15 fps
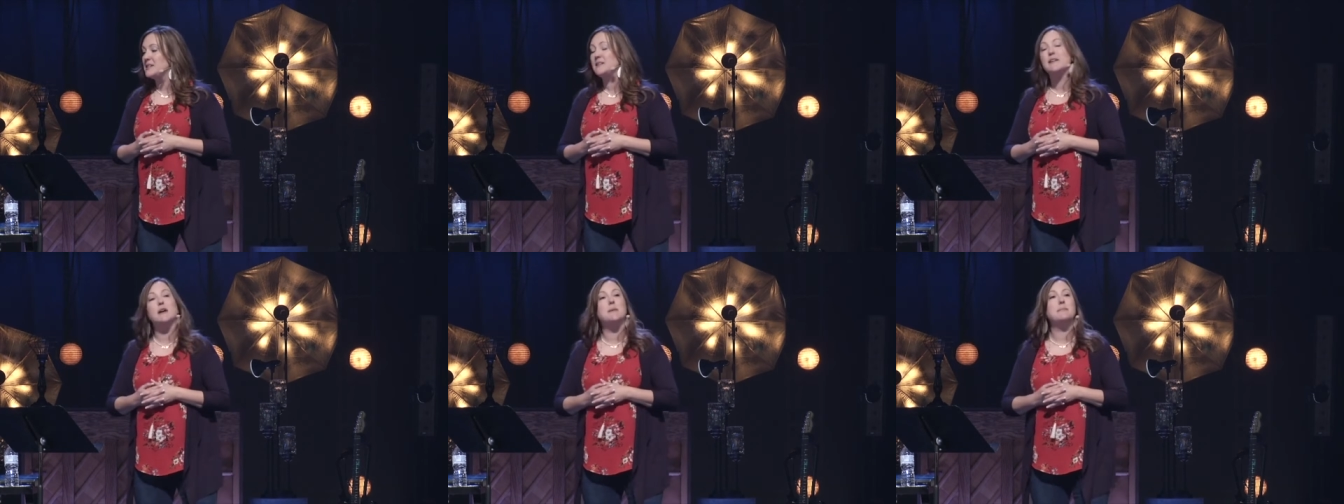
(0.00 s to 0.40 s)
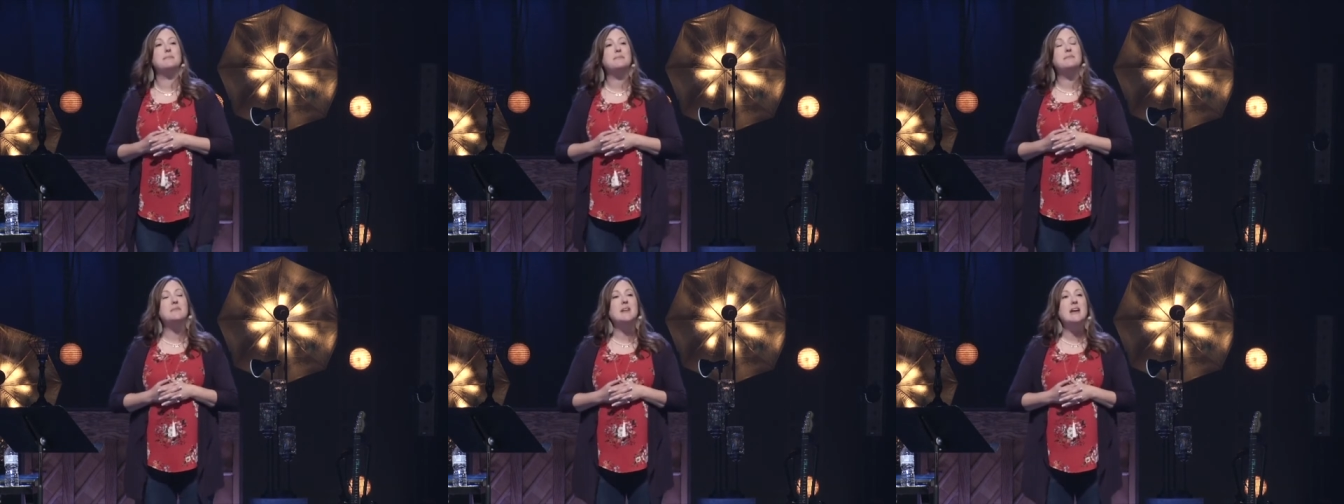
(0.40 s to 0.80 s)
to them.
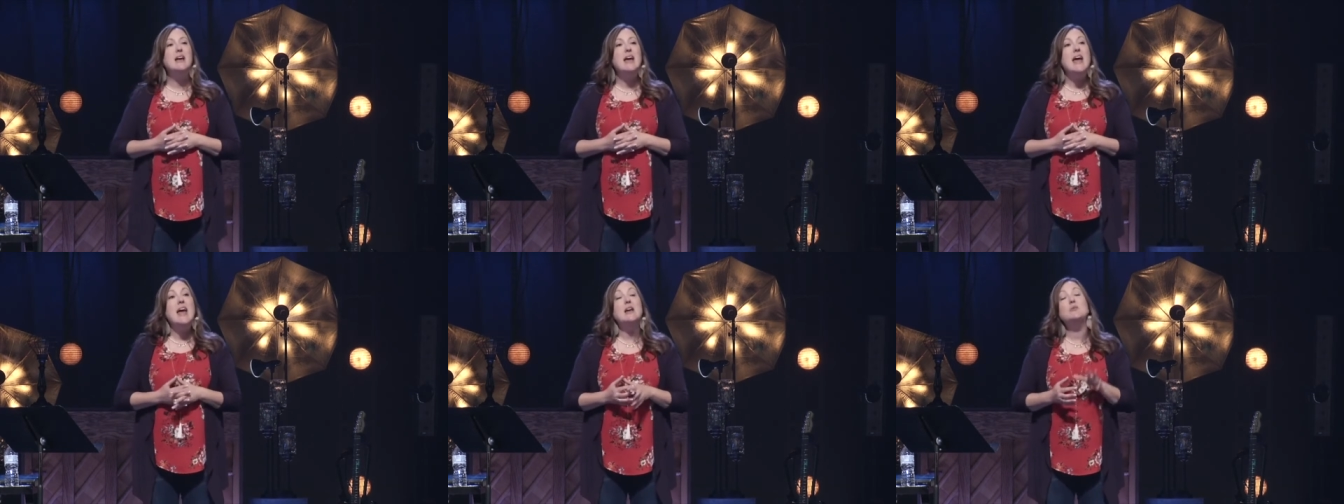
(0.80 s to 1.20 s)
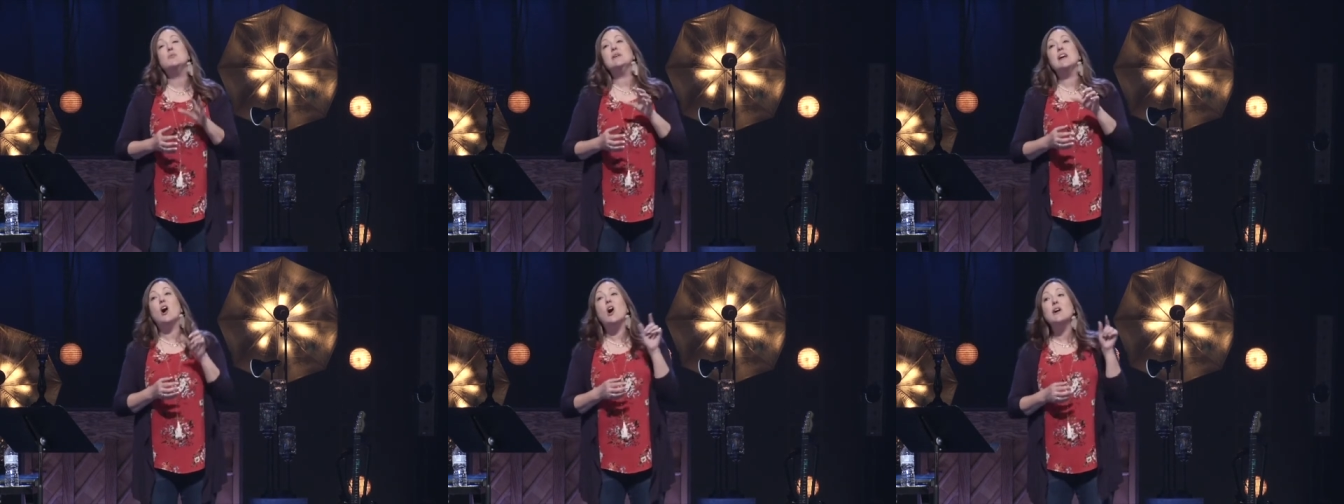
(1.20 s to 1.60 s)
And
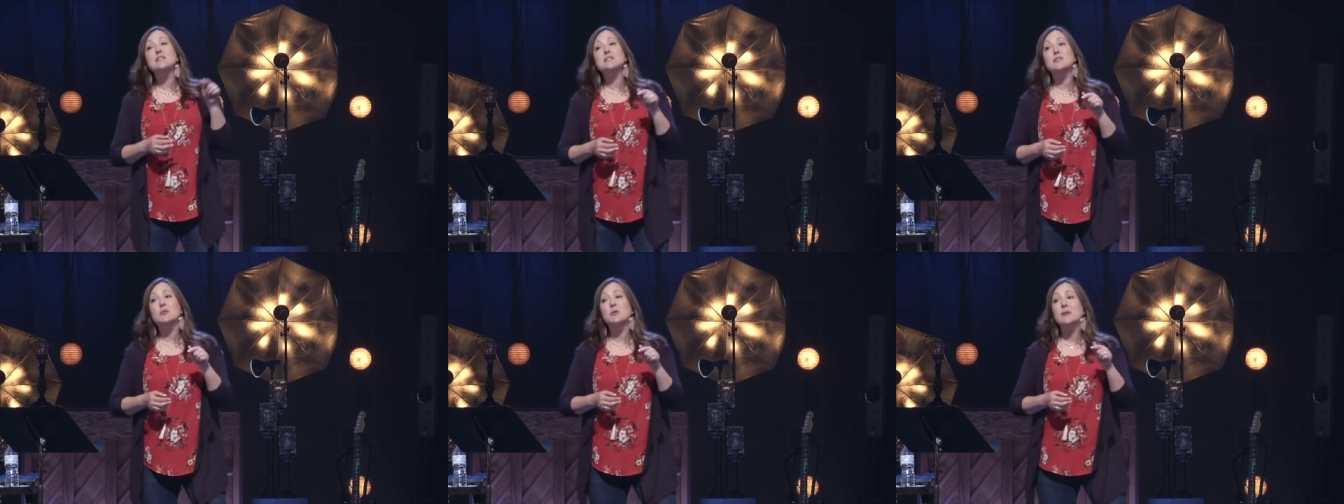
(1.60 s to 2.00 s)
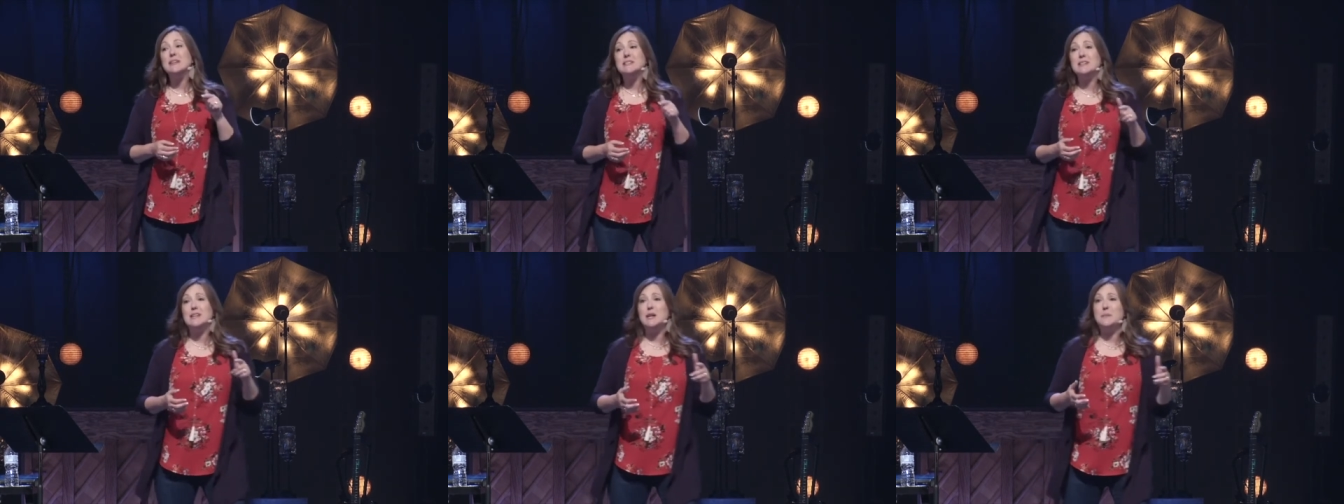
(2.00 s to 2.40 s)
we also
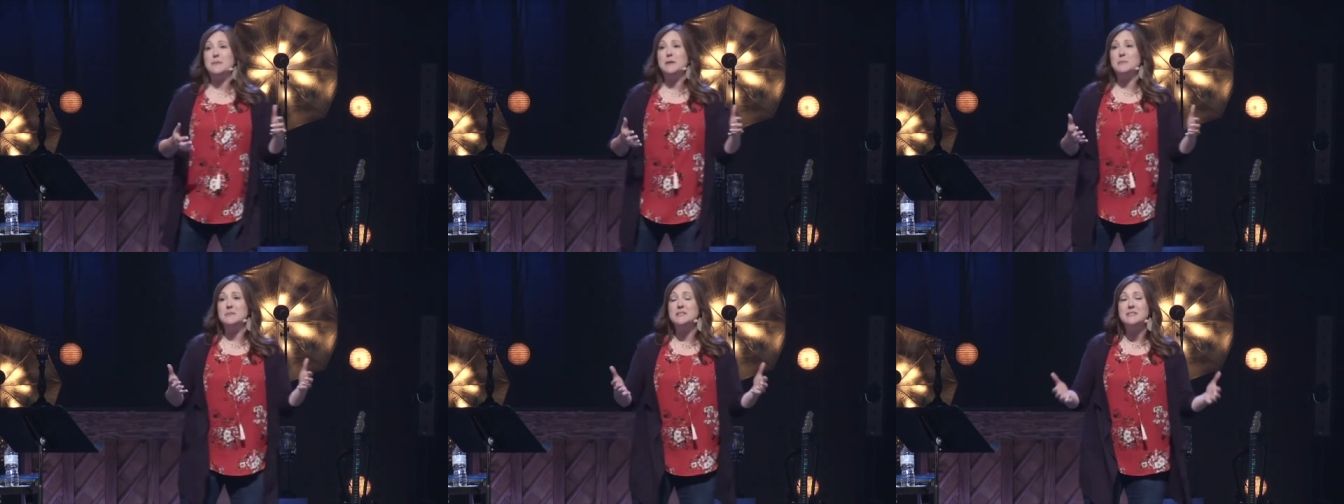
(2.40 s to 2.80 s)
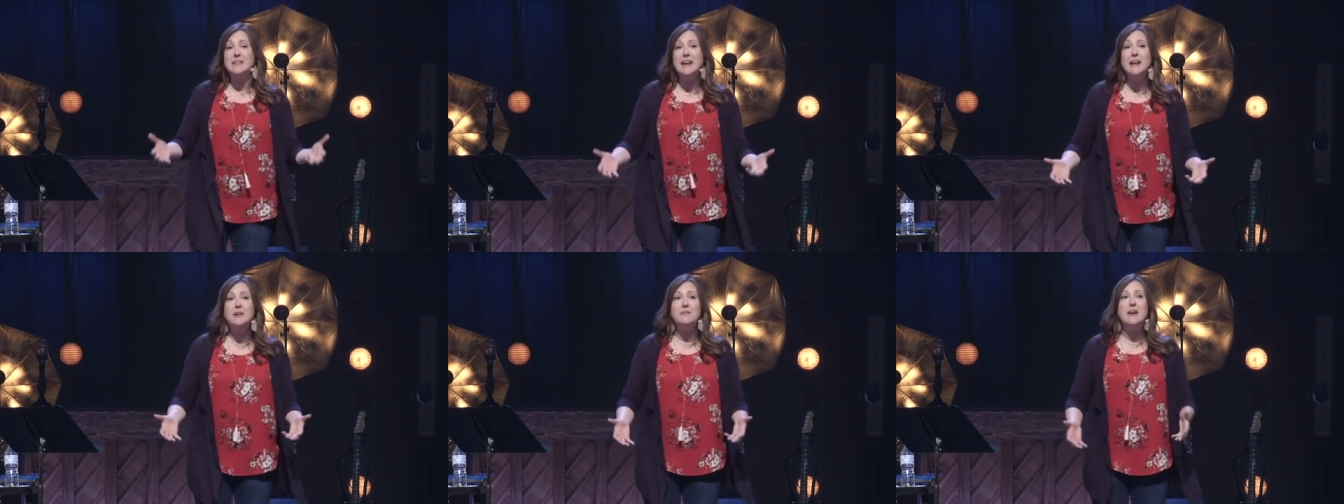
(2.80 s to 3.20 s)
get to keep them
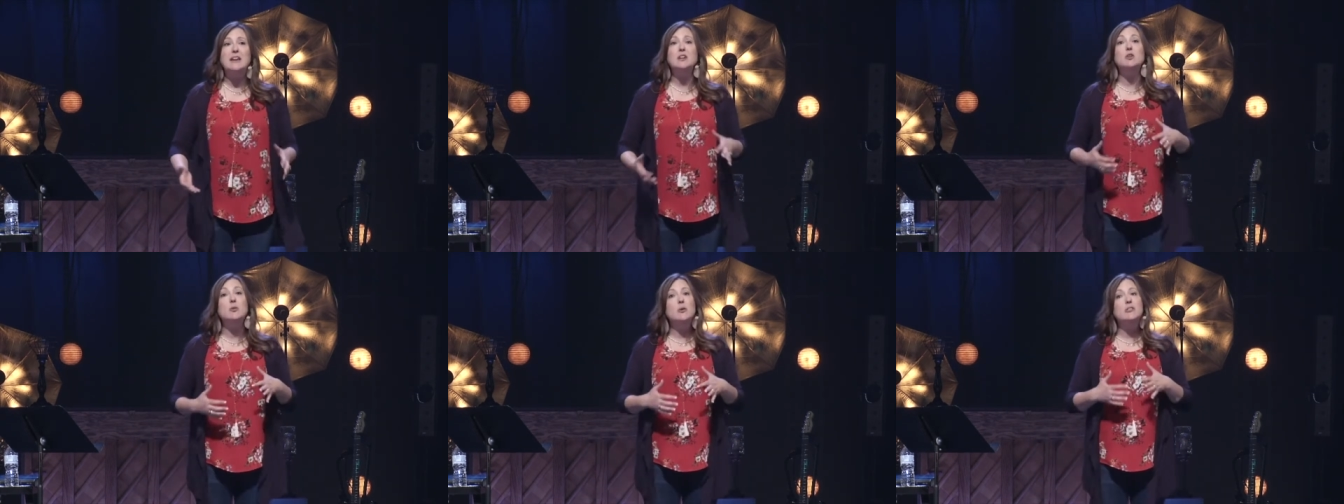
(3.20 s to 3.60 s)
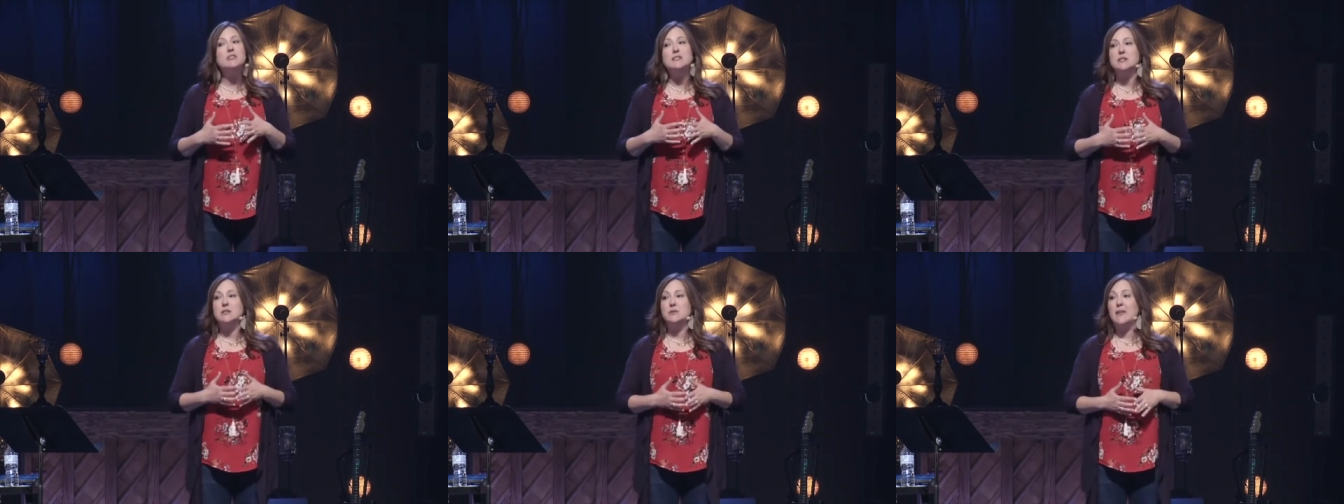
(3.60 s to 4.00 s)
safe. And in order
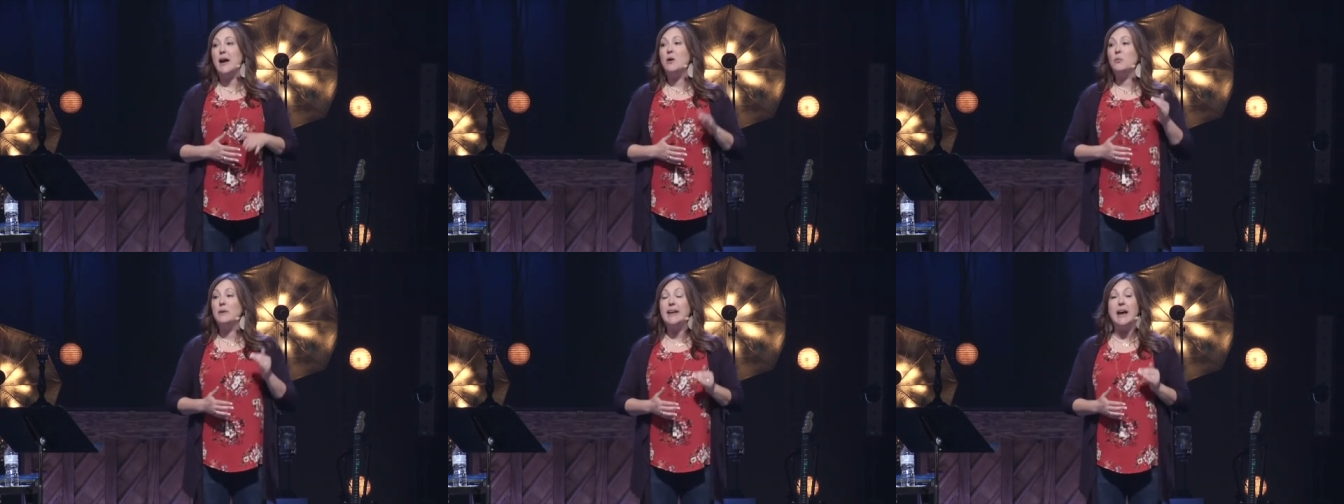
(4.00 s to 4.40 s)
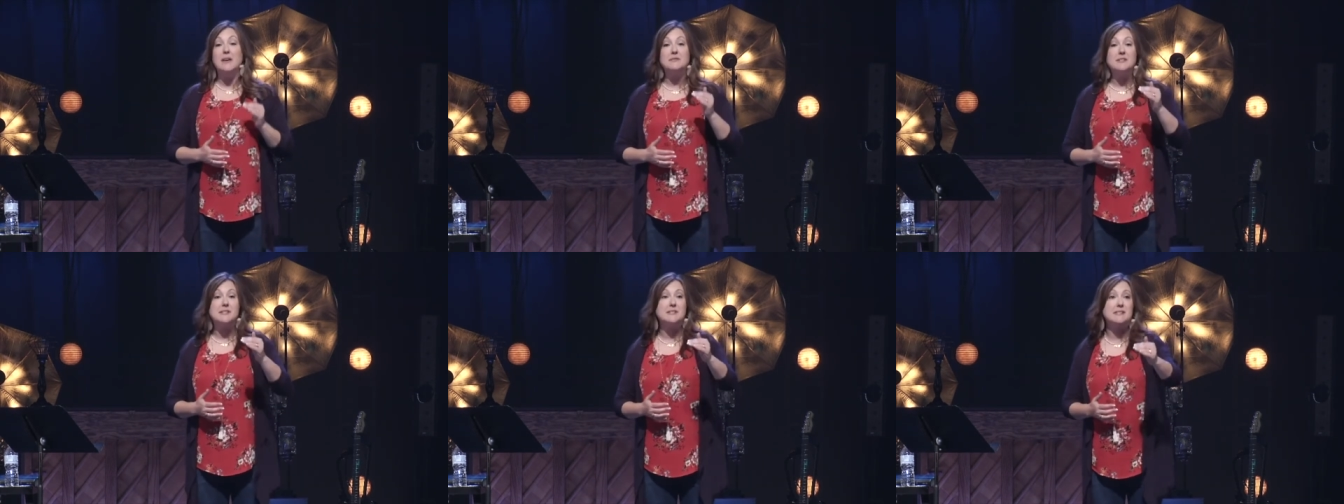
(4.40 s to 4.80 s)
to do that, we
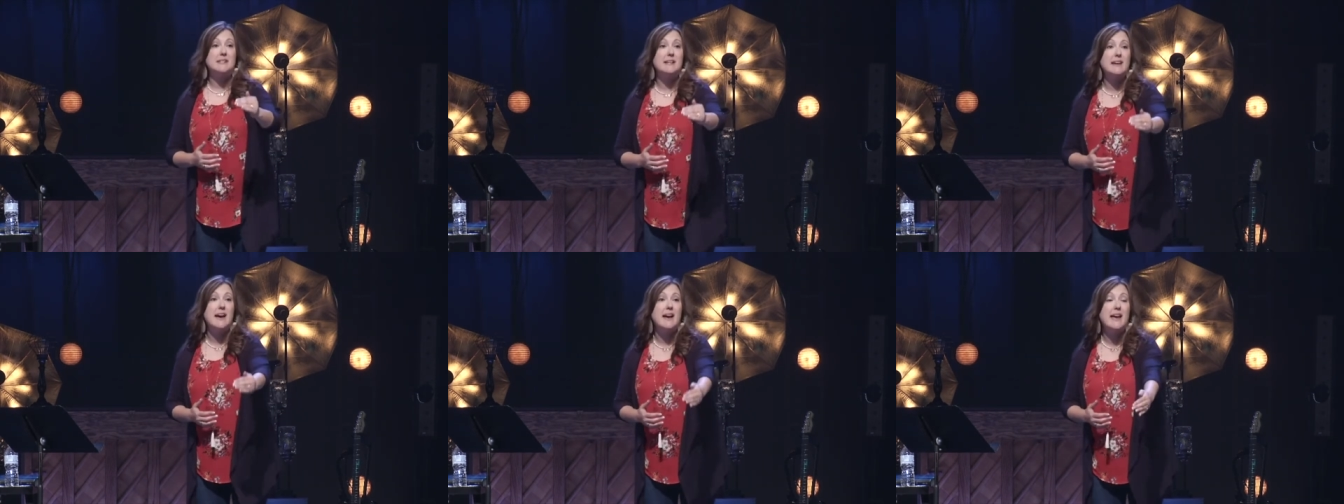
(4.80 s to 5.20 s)
have to see